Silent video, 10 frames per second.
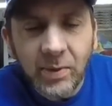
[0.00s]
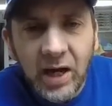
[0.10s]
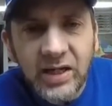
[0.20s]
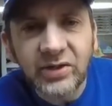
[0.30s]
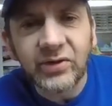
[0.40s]

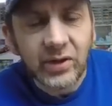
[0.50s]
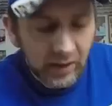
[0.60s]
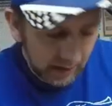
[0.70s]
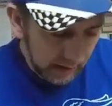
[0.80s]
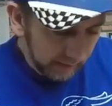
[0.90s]
bodies
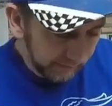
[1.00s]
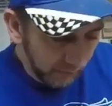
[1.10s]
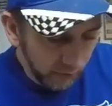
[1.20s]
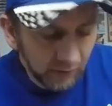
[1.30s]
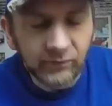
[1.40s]

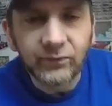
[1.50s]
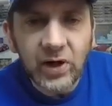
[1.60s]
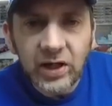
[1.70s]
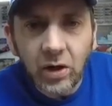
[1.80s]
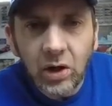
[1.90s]
for
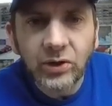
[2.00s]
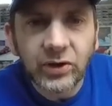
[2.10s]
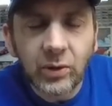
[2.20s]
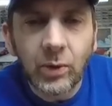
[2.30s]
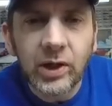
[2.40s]
Fray cars
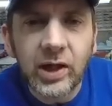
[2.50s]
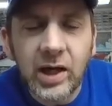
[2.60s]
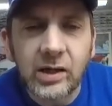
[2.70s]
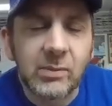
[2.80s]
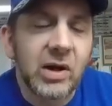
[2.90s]
and
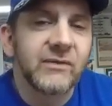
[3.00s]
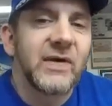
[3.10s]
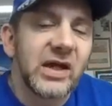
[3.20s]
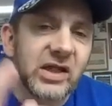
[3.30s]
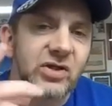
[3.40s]
whatnot. Matter of
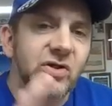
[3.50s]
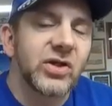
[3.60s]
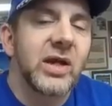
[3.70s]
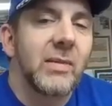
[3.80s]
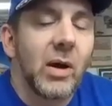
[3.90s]
fact, they just
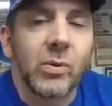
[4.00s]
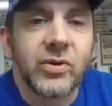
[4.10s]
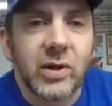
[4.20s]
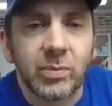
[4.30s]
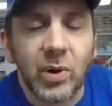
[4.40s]
came out with
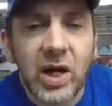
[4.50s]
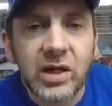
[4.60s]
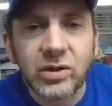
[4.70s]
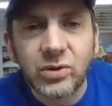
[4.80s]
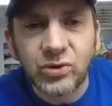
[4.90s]
a
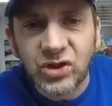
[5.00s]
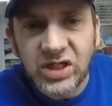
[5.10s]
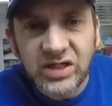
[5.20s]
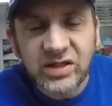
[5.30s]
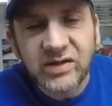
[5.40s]
brand new
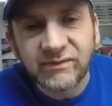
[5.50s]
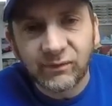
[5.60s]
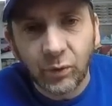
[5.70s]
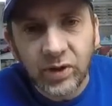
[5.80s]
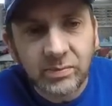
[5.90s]

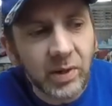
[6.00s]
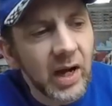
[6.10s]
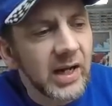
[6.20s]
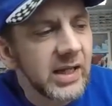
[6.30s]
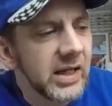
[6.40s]
GT40
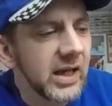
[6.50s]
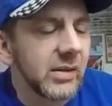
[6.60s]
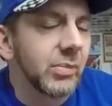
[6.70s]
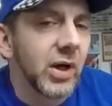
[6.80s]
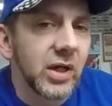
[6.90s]
body and
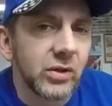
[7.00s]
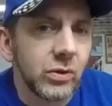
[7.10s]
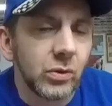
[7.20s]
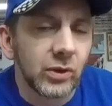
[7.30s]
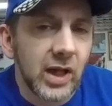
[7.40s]
a brand
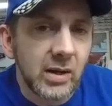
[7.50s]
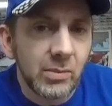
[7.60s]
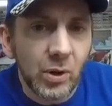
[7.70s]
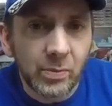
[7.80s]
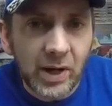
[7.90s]
new
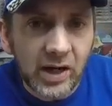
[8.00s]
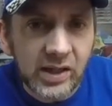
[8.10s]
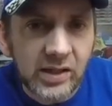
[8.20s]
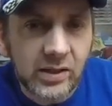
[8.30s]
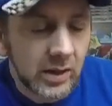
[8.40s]
Lambo
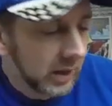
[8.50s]
body.